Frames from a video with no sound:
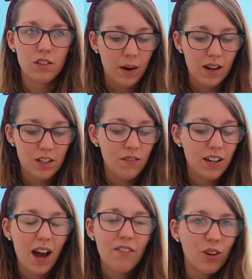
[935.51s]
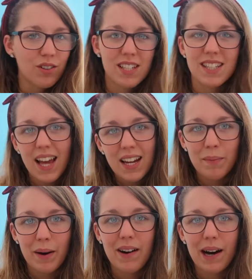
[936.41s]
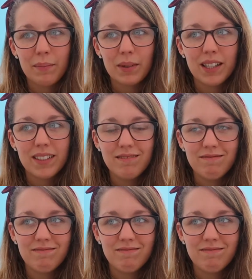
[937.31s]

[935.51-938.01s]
But I don't really have a lot to say about Amber.